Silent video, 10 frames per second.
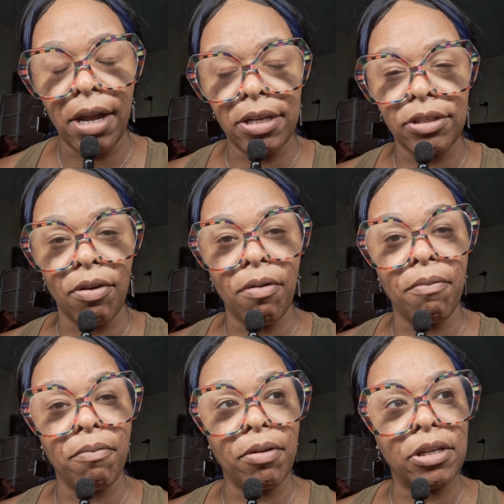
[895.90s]
it's
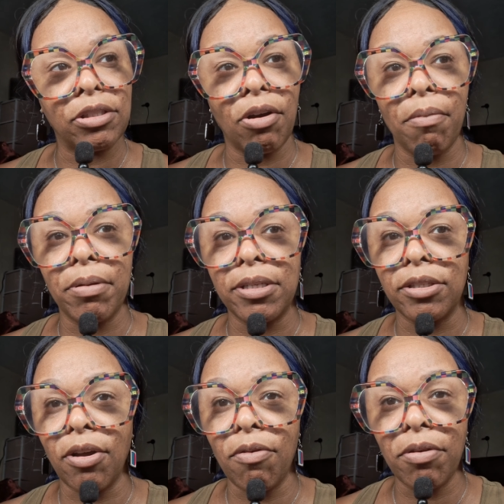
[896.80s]
gonna be
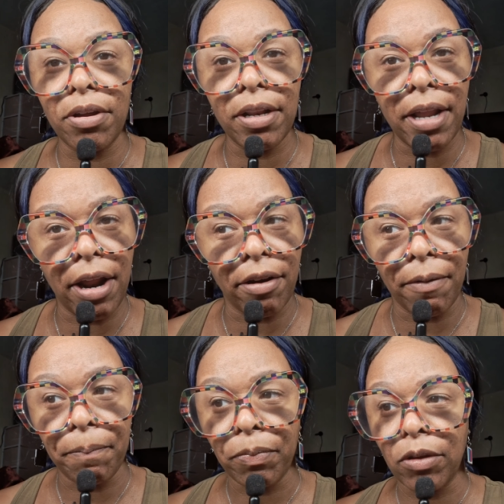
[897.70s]
so good
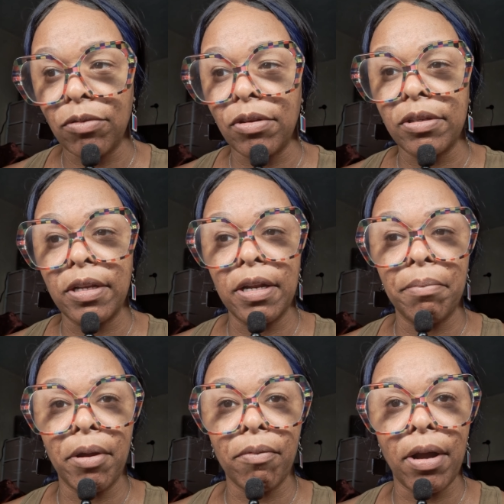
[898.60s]
later. You just need to
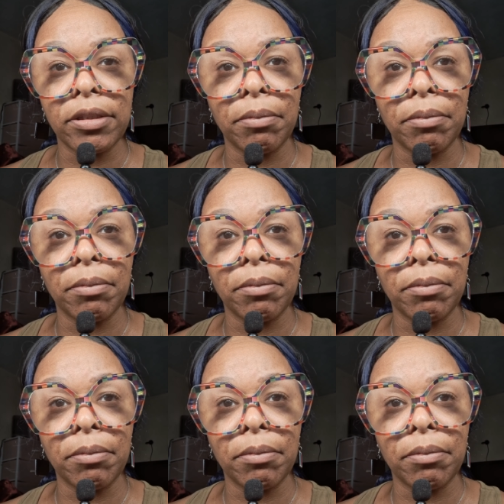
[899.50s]
be around